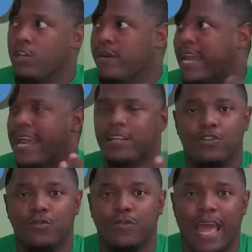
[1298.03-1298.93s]
You can't
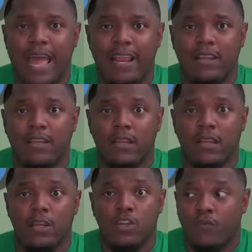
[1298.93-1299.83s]
do that.
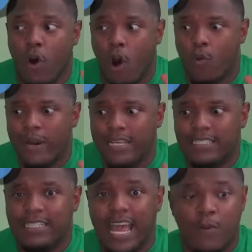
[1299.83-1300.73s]
You've already
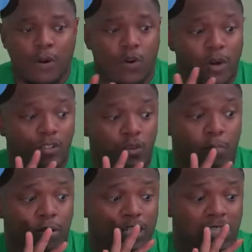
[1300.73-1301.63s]
said we're going to
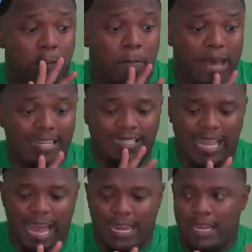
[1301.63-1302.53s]
push the best
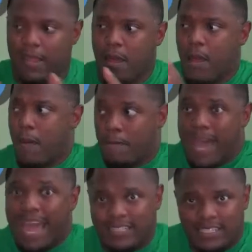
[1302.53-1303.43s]
talent
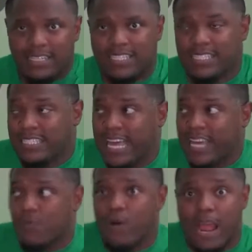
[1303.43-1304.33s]
back to the
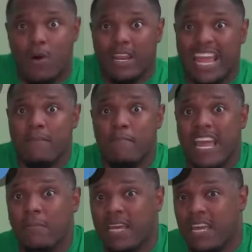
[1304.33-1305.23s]
second round and
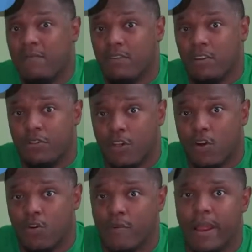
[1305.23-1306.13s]
maybe even the
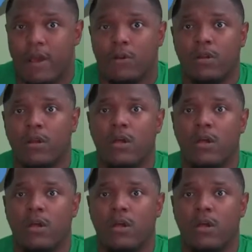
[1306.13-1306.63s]
third round.